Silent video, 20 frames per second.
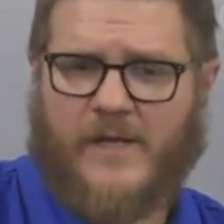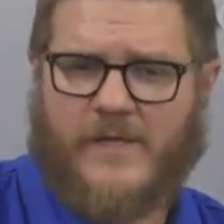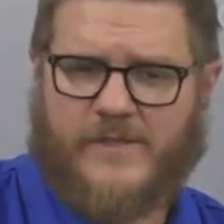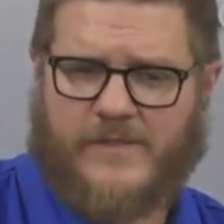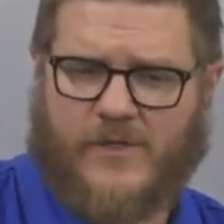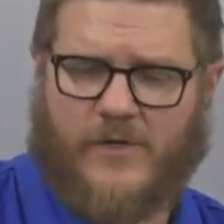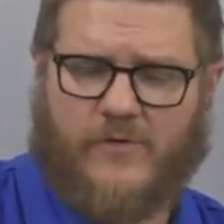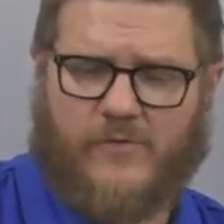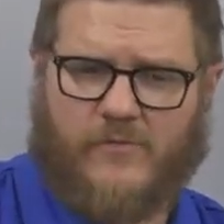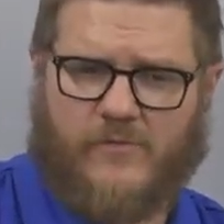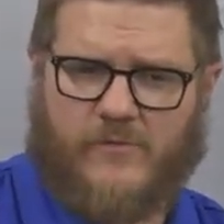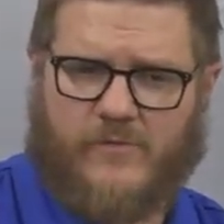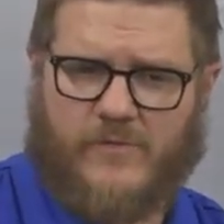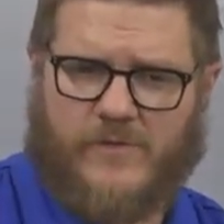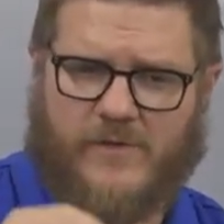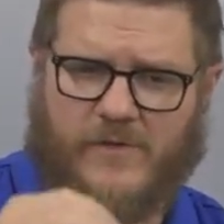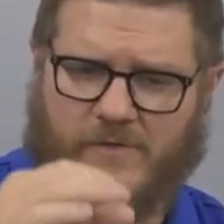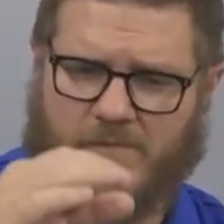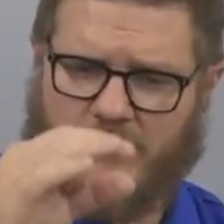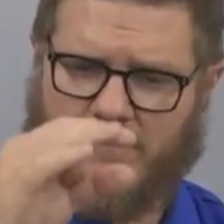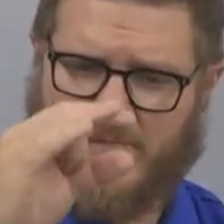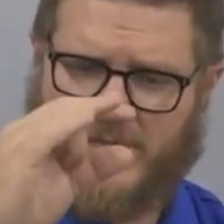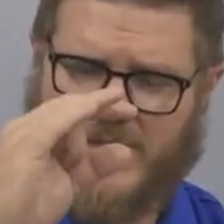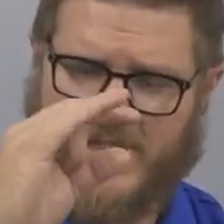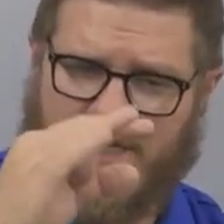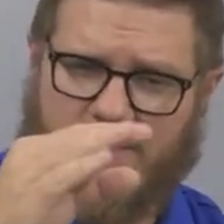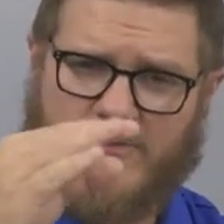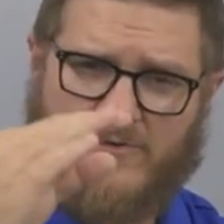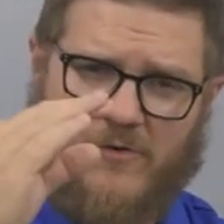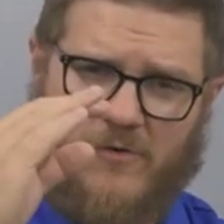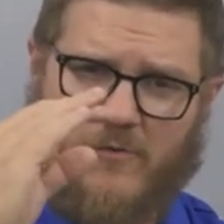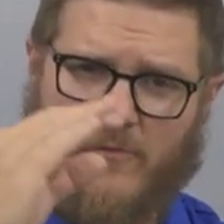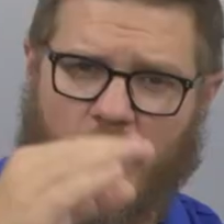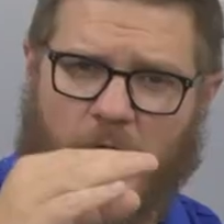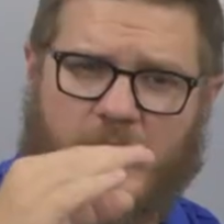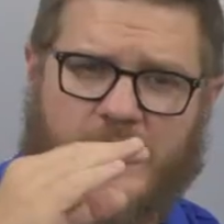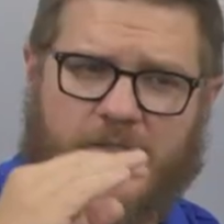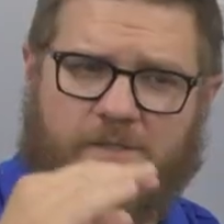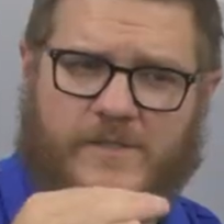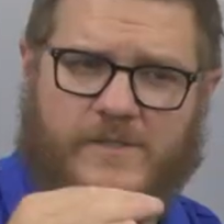So the central
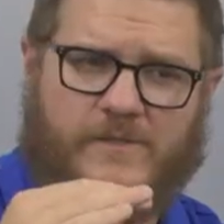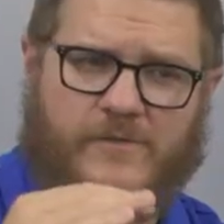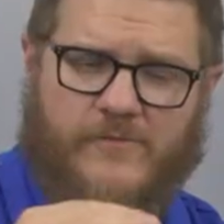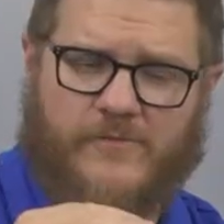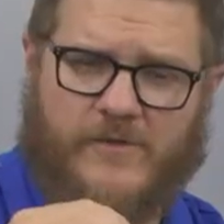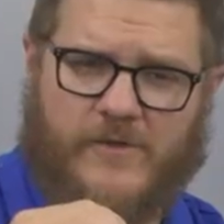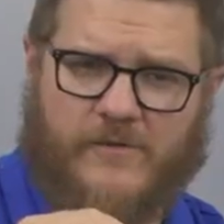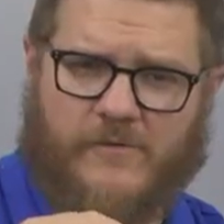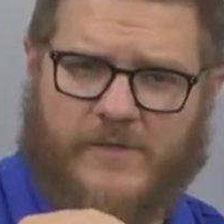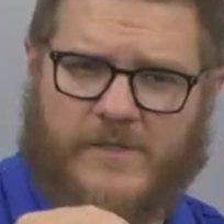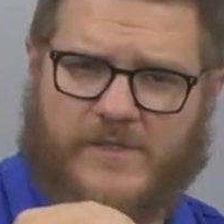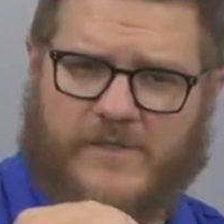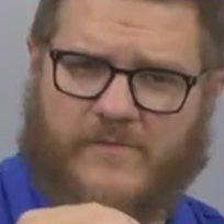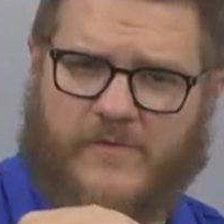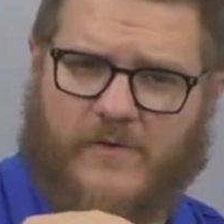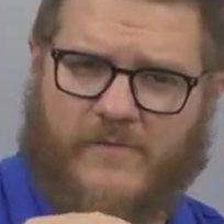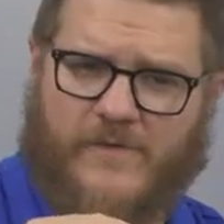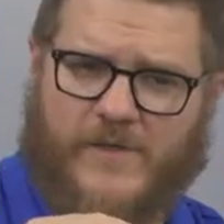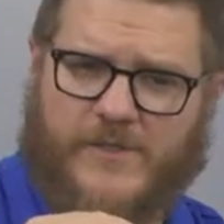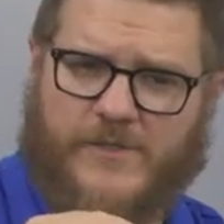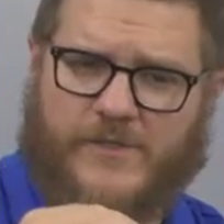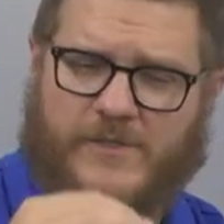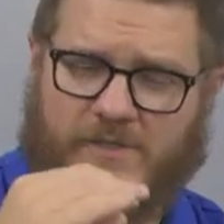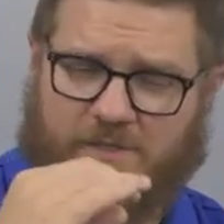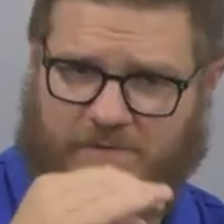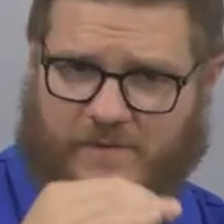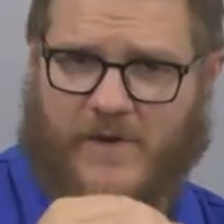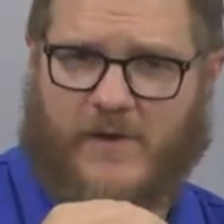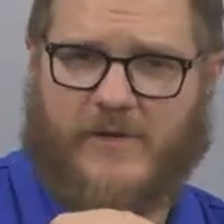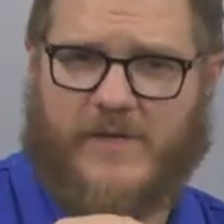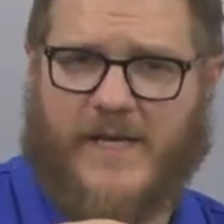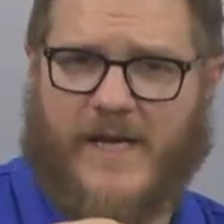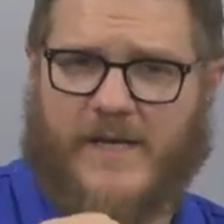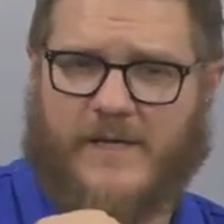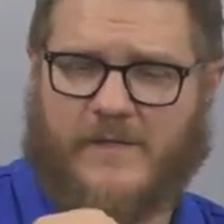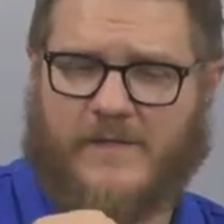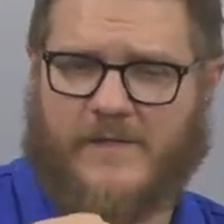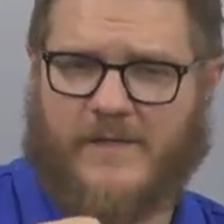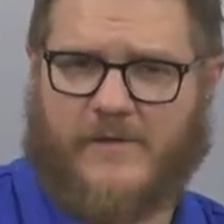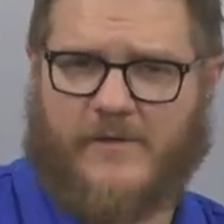1 to 2 degrees of your vision is very
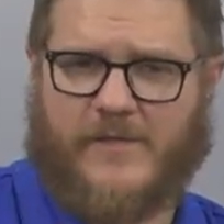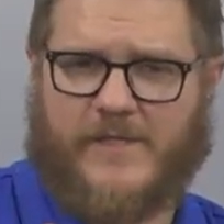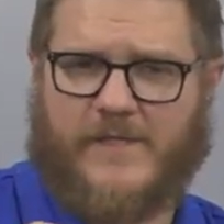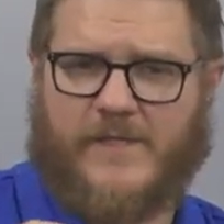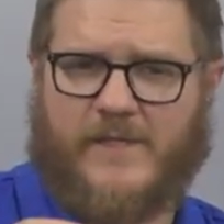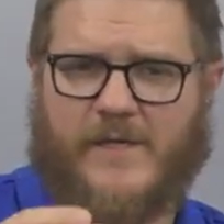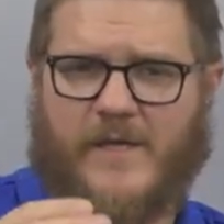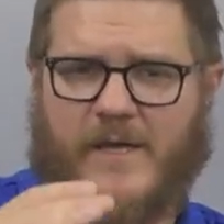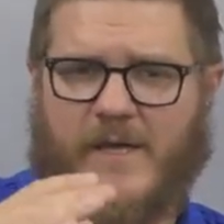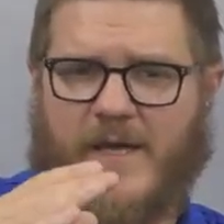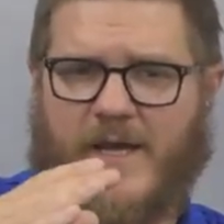high clarity,